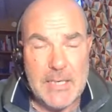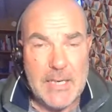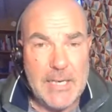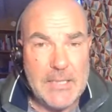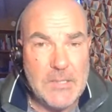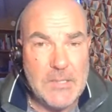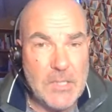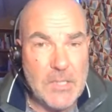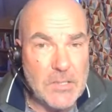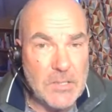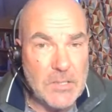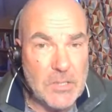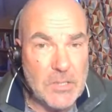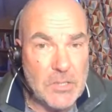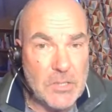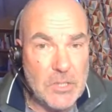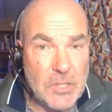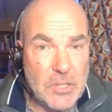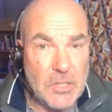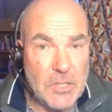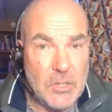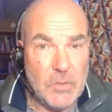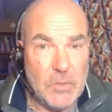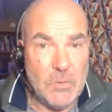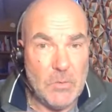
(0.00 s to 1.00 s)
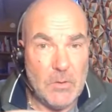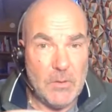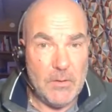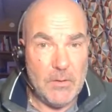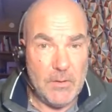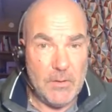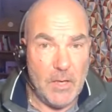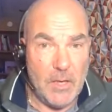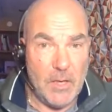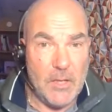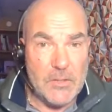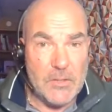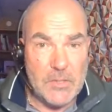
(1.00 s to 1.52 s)
It doesn't do
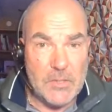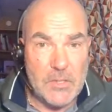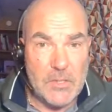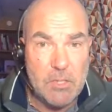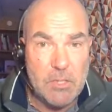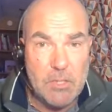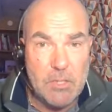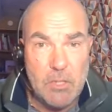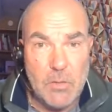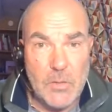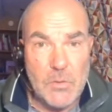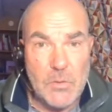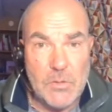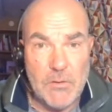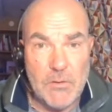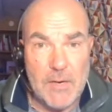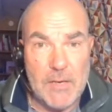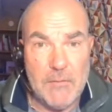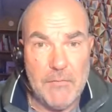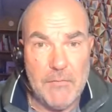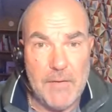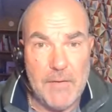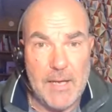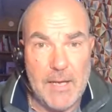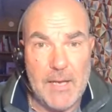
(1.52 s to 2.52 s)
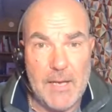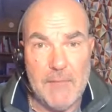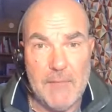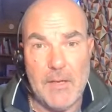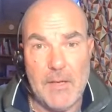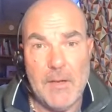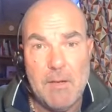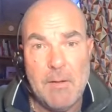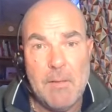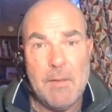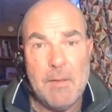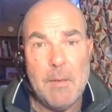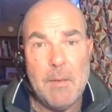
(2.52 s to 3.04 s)
us, the user, any
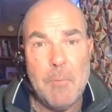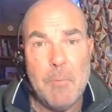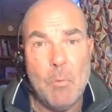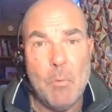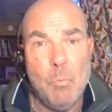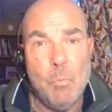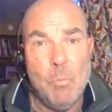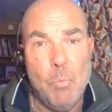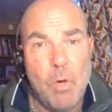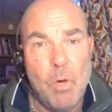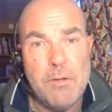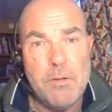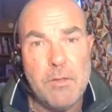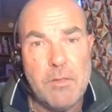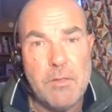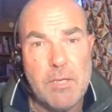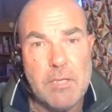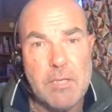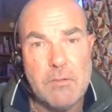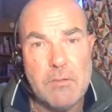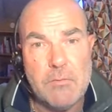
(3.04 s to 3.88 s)
favor, but one thing's